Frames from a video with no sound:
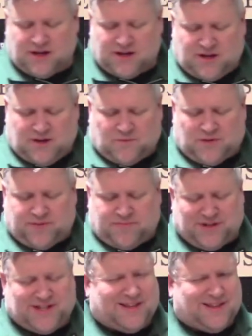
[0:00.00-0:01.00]
want to
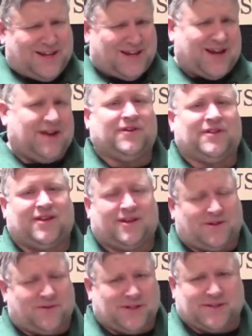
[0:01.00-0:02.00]
pretend like everything
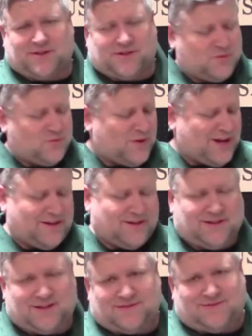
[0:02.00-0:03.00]
always goes well
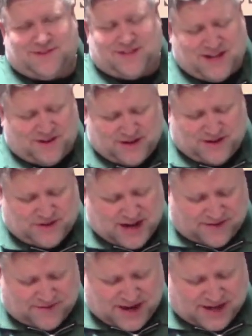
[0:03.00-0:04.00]
and they don't ever
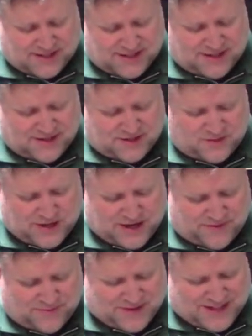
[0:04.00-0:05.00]
have accidents or whatever.
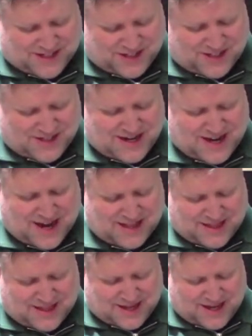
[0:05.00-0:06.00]
But that's just not
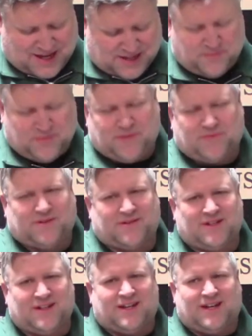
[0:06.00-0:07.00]
the case.
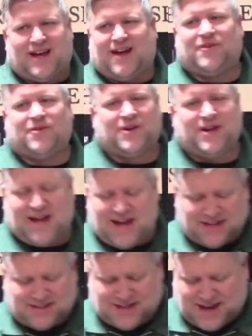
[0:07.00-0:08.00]
Everyone
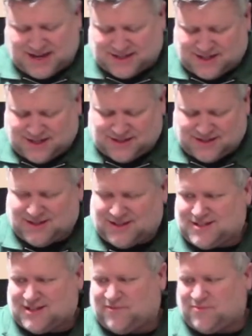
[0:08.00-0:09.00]
has accidents on this
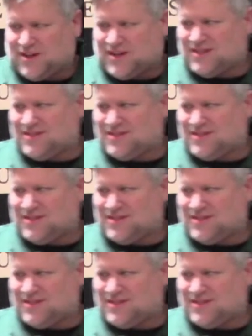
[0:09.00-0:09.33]
stuff because